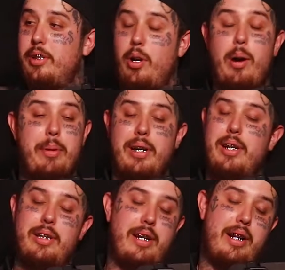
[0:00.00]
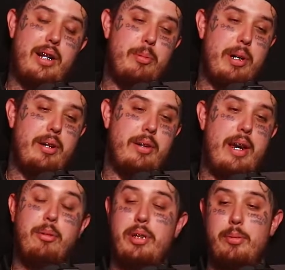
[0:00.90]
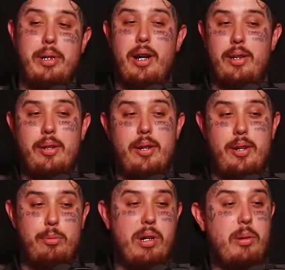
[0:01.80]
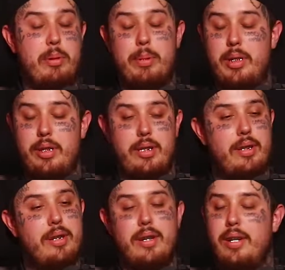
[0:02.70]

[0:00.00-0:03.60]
So I'm hella excited about everything we got going on, bro. Mm-hmm. We've been just,